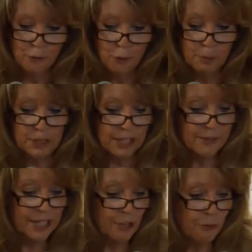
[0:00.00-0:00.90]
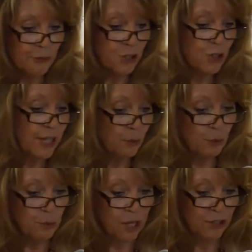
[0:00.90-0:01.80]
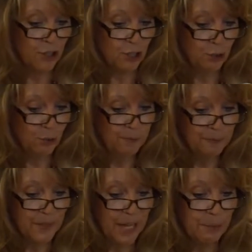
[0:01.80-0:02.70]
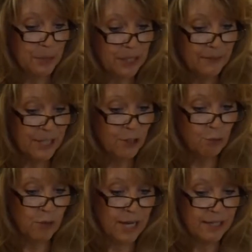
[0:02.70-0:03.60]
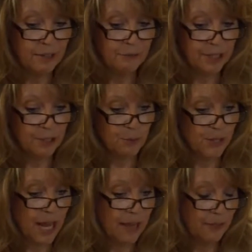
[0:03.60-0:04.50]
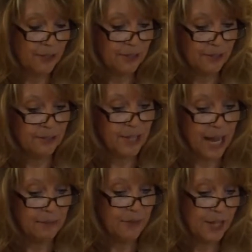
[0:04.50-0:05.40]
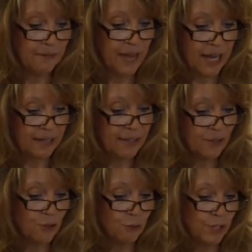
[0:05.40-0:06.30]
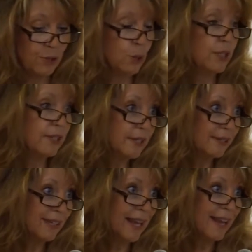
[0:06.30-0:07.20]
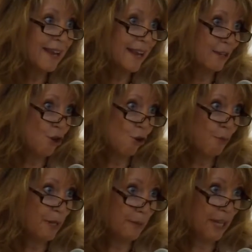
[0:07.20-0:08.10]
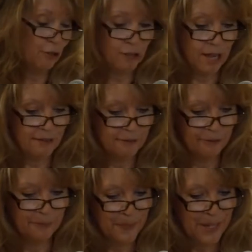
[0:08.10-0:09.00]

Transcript: for believing in the vision that we brought to you and believing in the right of victims to have, us, to have safe access to resources and hope in a better life.